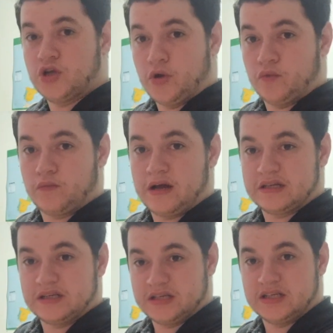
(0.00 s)
do, right?
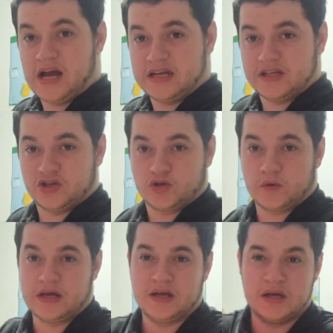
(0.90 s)
Because they're designed in such
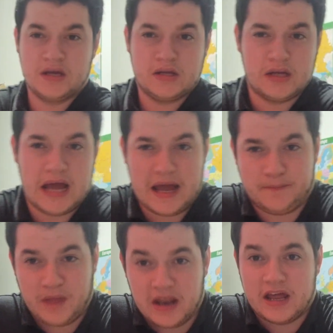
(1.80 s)
a way
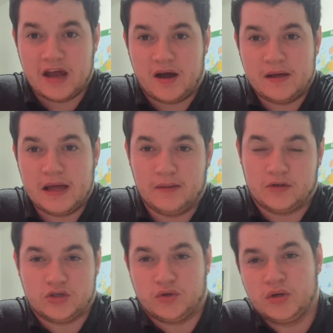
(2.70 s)
that they are
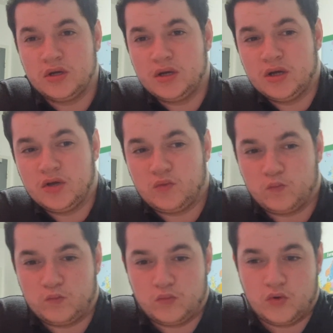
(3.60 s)
able to
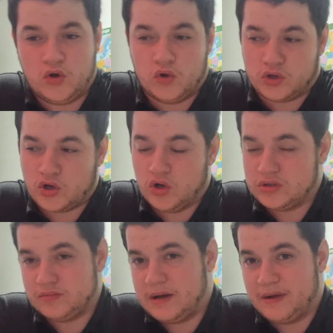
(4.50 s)
hold the
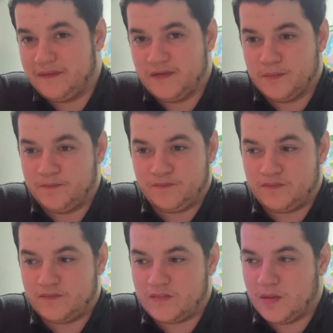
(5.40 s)
cold. I mean,
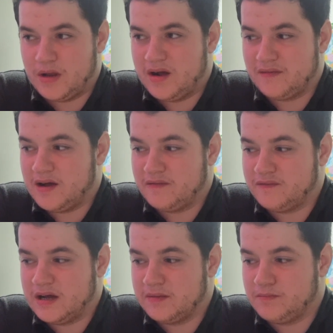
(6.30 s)
I've
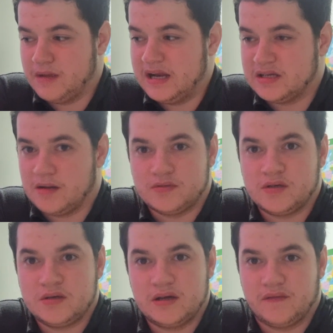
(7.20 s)
had many
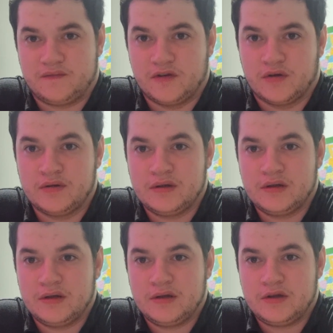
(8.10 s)
times I've
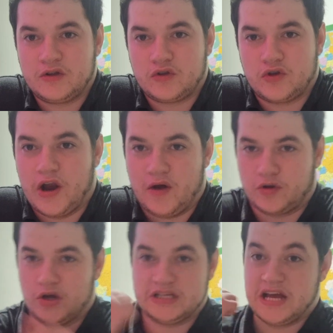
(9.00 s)
gone
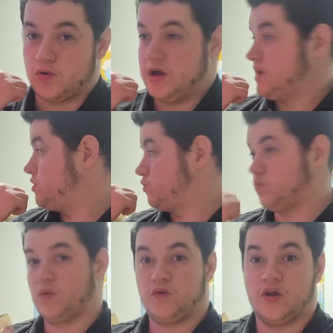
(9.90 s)
out, got a takeaway
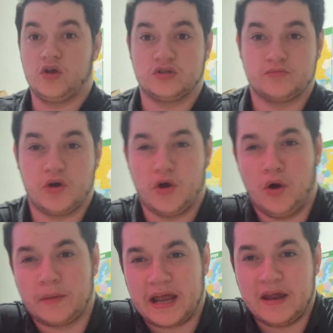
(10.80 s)
with one of those and brought it
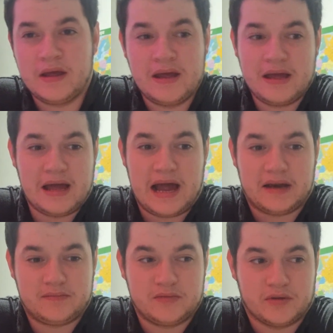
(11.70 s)
home again,
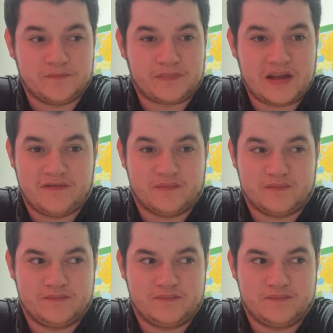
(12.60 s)
and I've